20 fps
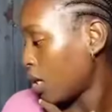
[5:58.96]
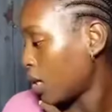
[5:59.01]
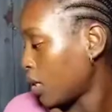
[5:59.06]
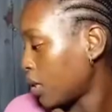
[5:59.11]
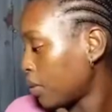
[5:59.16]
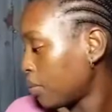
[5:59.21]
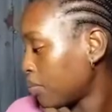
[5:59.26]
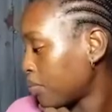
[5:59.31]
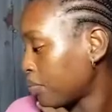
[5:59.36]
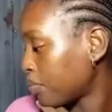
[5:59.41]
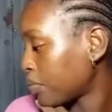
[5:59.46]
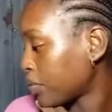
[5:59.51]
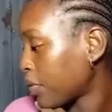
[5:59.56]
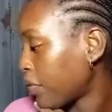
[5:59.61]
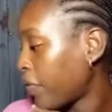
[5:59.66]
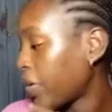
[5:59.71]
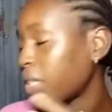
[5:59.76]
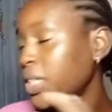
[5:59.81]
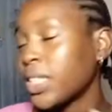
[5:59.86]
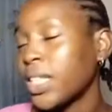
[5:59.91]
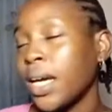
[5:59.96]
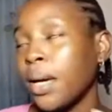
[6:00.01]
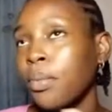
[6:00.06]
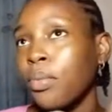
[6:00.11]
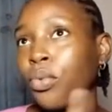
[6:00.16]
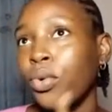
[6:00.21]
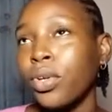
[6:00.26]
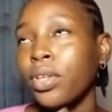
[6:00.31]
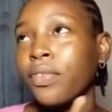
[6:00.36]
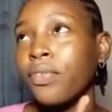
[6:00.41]
Um
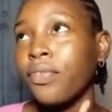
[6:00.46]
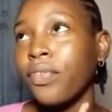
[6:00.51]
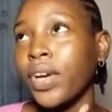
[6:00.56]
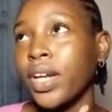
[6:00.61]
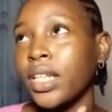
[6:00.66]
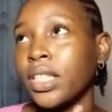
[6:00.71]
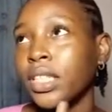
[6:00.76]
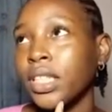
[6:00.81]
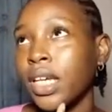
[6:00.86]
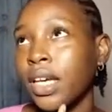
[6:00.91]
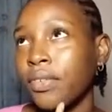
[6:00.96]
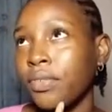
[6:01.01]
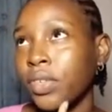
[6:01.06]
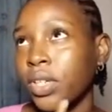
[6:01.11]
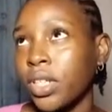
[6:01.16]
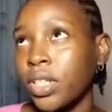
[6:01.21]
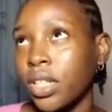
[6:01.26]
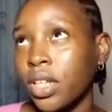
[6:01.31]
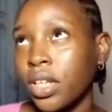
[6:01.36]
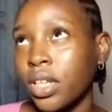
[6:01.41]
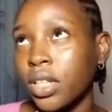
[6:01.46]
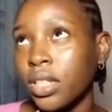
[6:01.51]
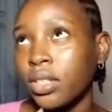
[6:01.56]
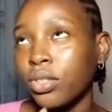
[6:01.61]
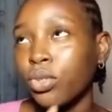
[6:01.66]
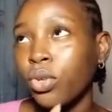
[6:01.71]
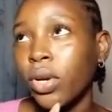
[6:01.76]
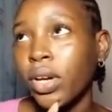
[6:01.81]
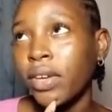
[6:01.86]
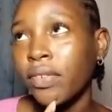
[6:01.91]
FaceTime one friend every day.
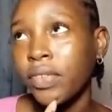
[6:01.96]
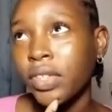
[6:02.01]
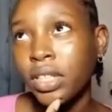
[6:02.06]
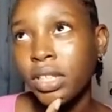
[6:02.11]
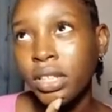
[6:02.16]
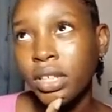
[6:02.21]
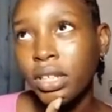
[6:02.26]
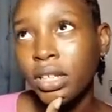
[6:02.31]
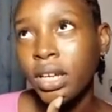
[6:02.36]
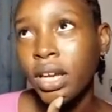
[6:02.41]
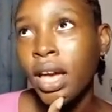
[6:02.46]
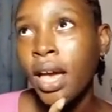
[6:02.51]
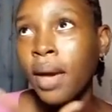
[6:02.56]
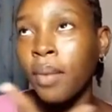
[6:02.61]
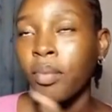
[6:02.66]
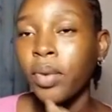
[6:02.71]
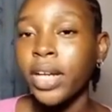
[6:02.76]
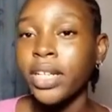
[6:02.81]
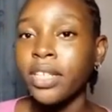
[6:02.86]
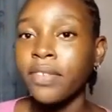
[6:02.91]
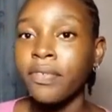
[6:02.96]
Not every day, but